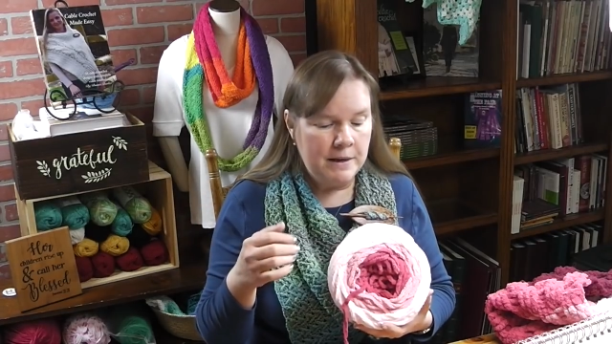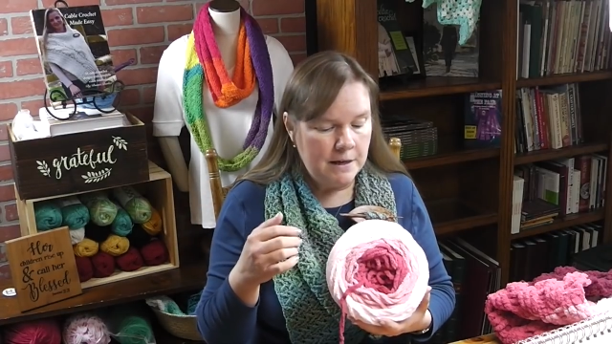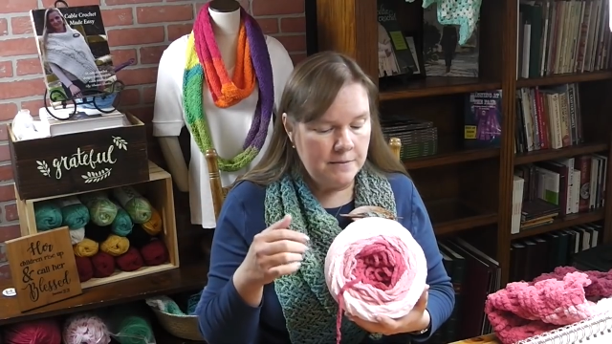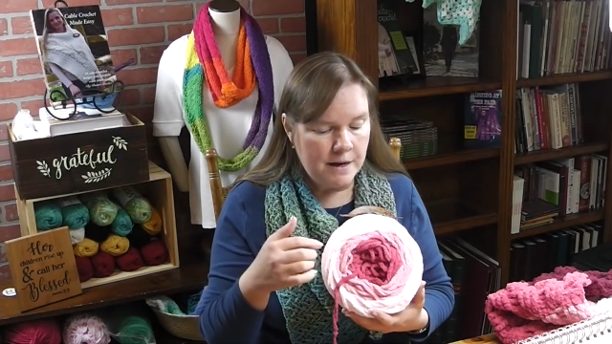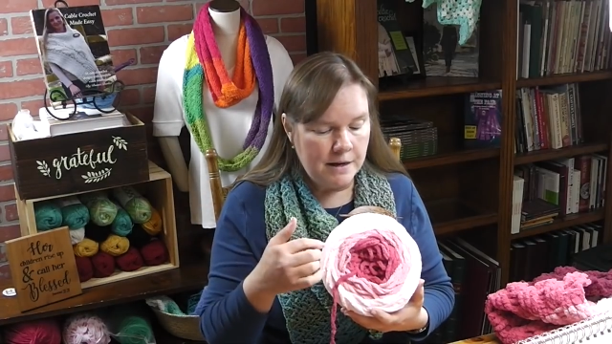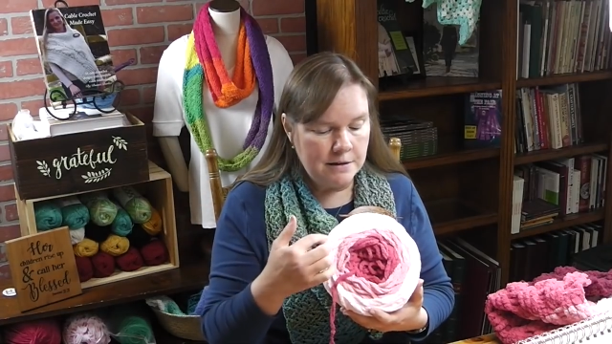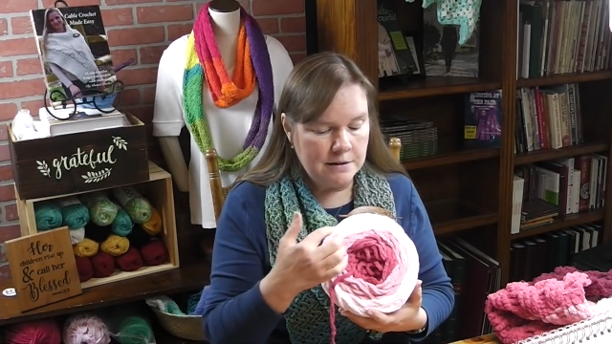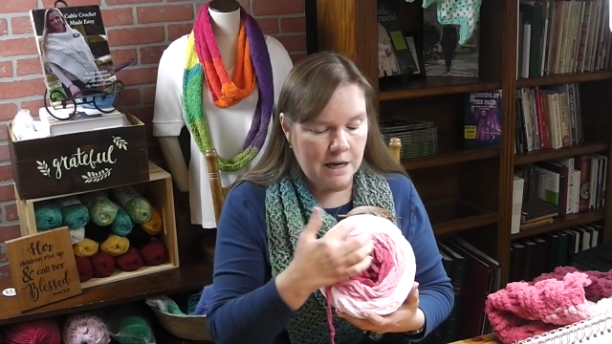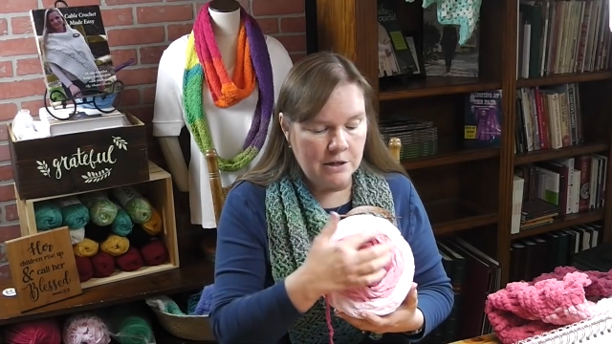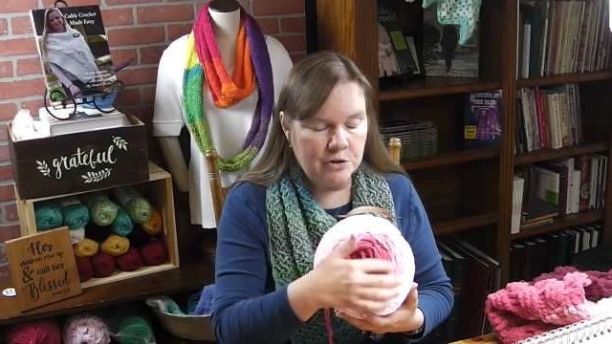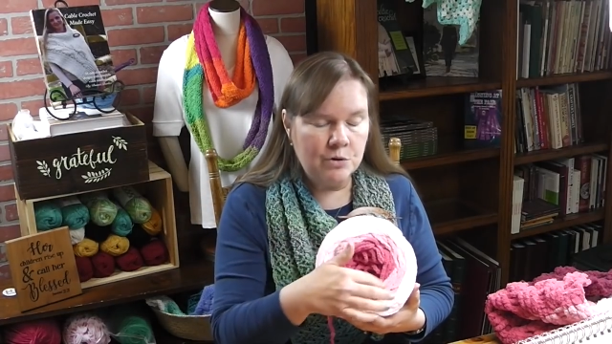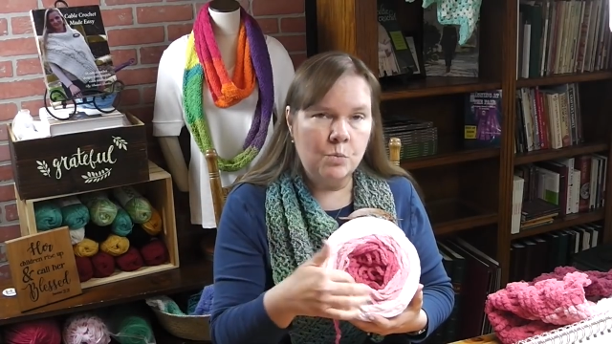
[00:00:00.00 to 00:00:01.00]
And that is,
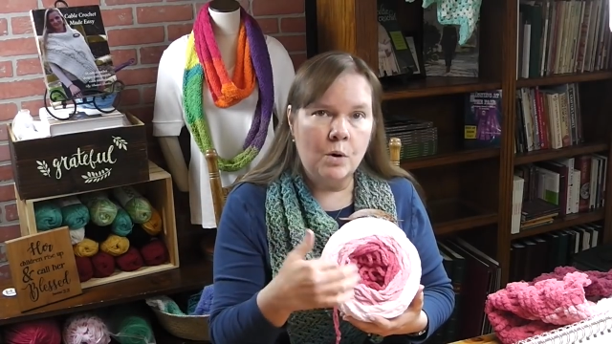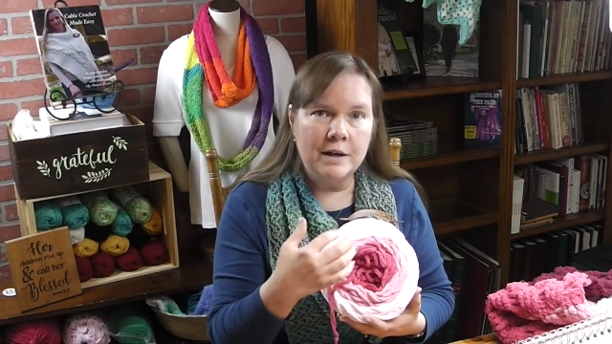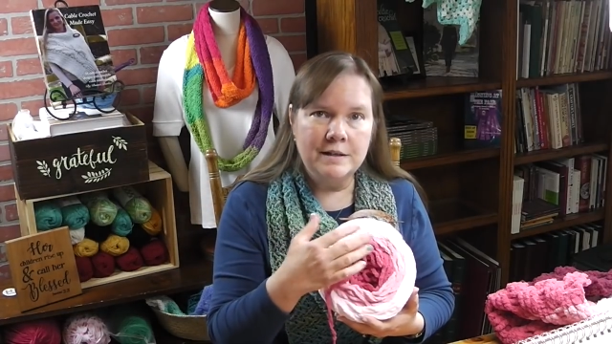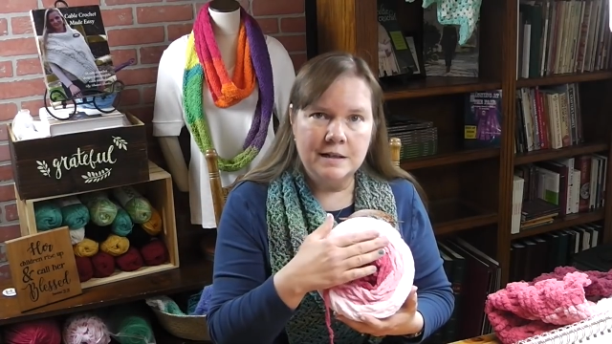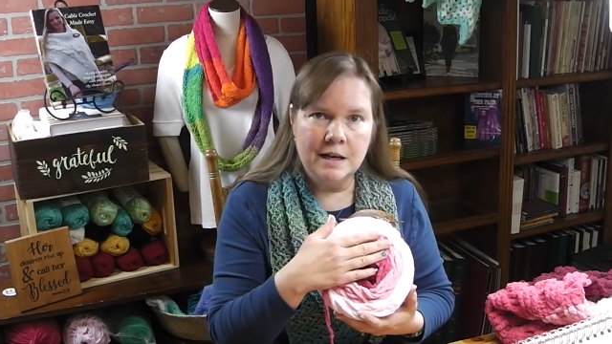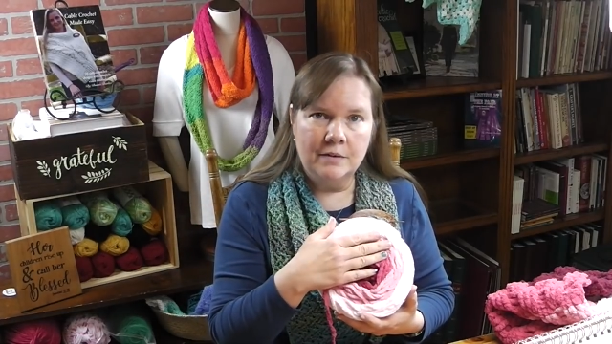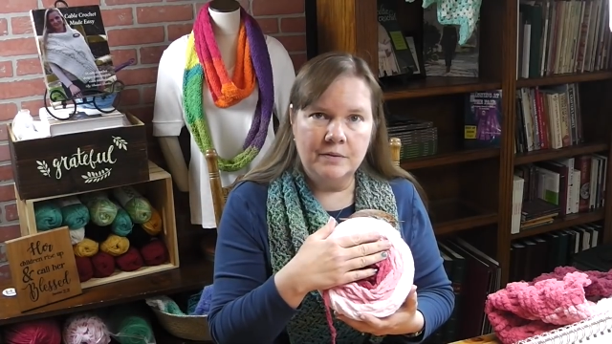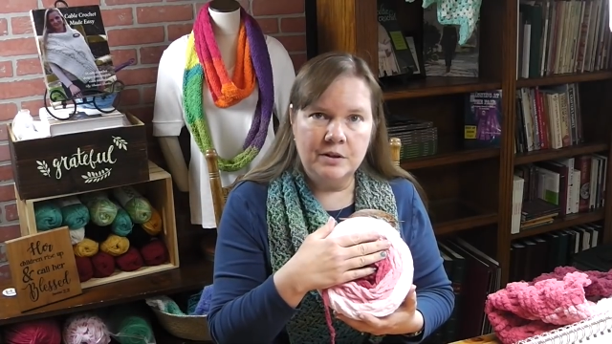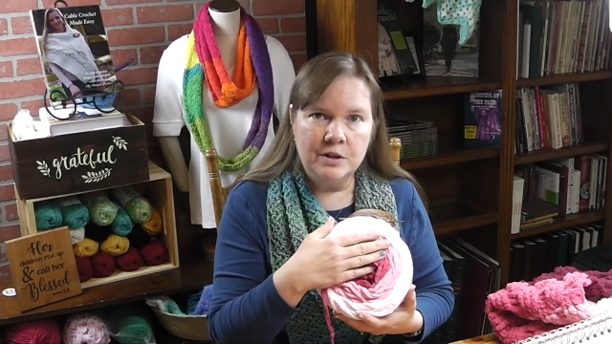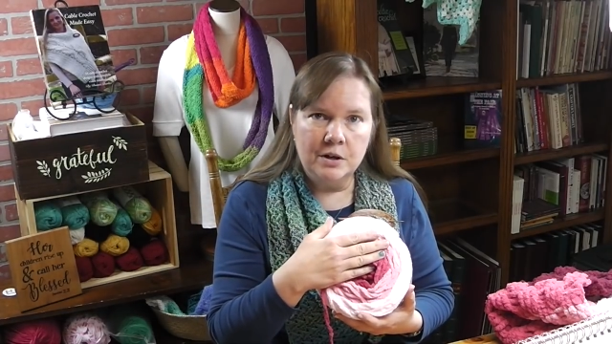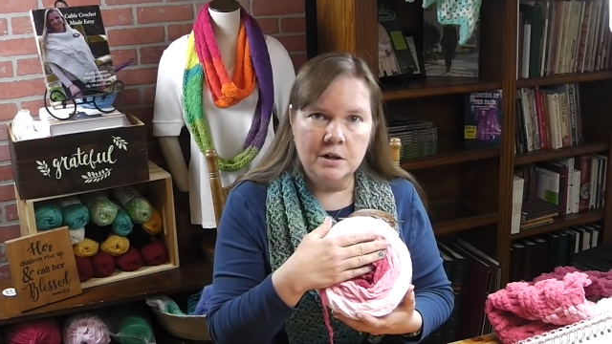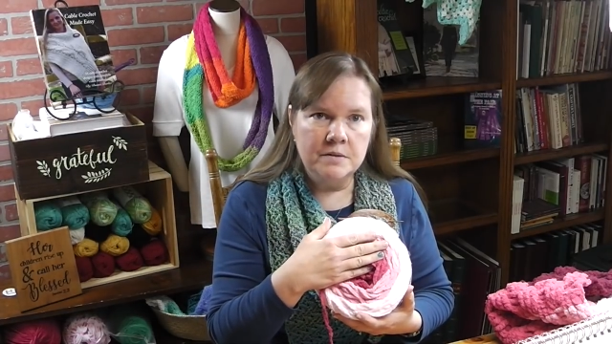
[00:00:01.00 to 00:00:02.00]
as you're winding out the
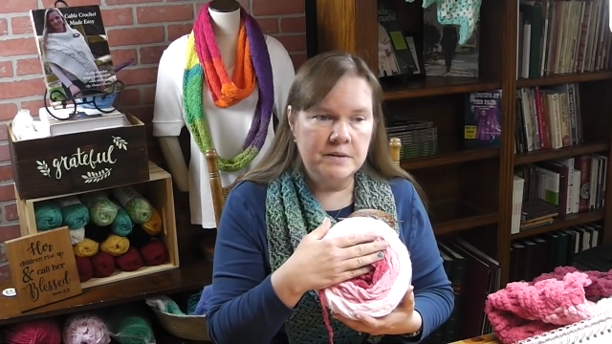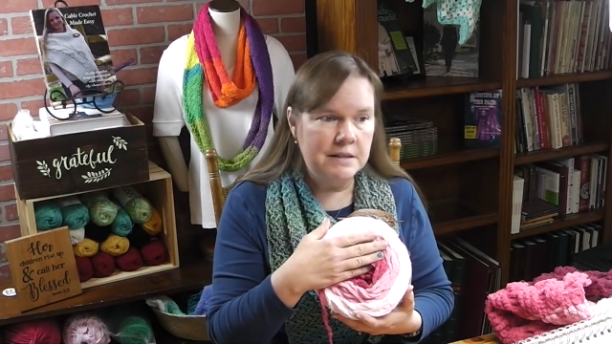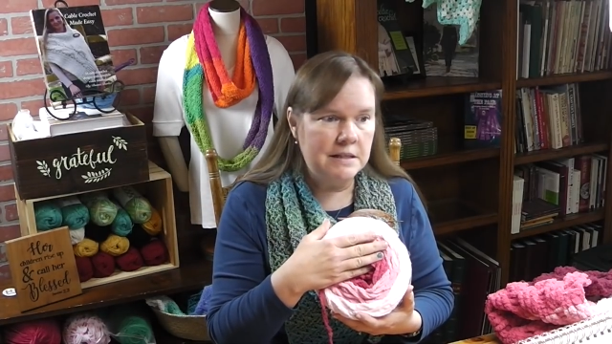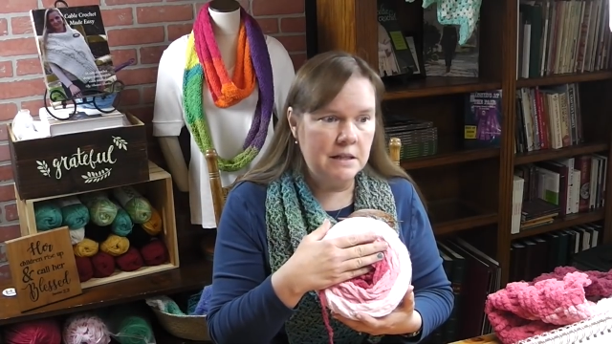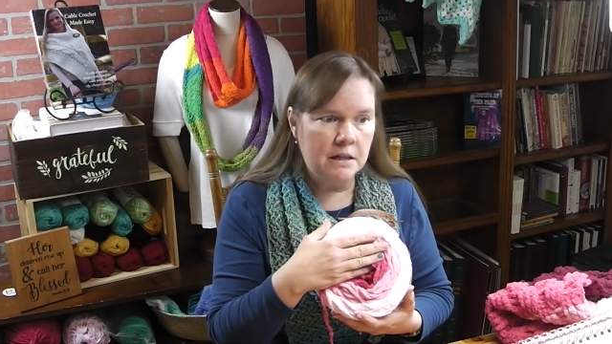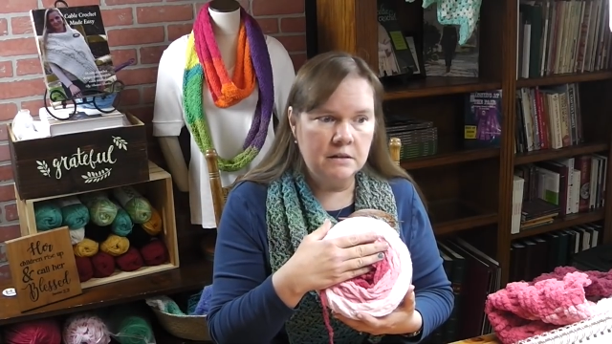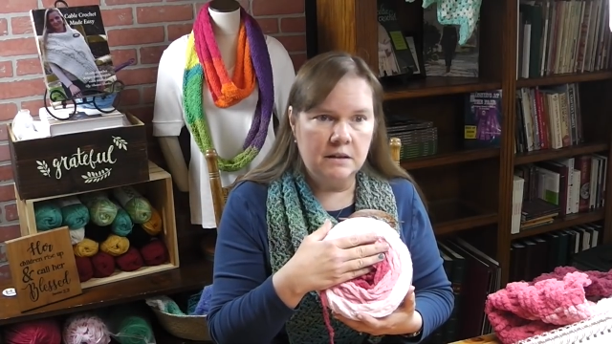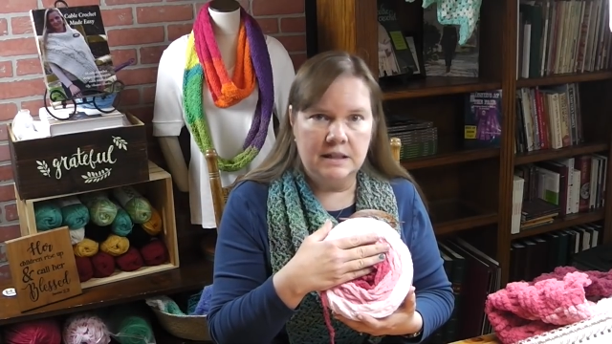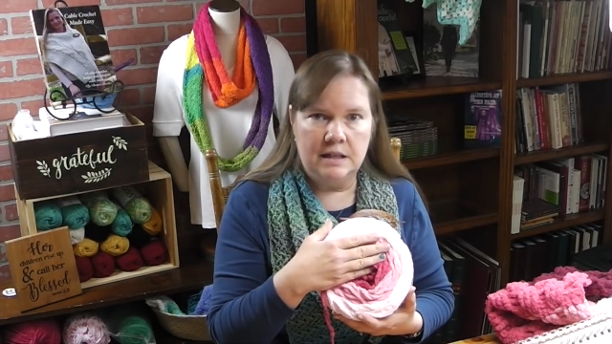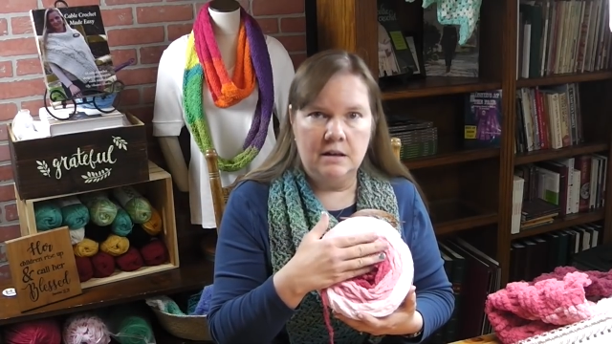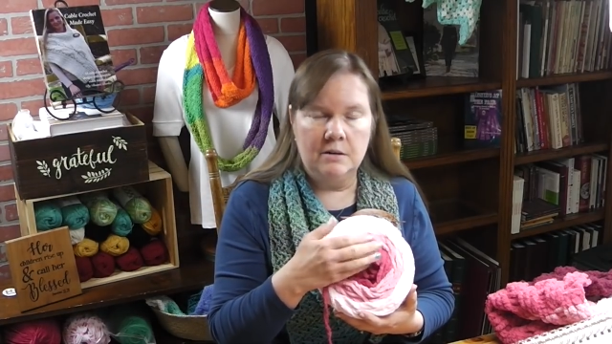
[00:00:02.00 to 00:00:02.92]
yarn, then suddenly,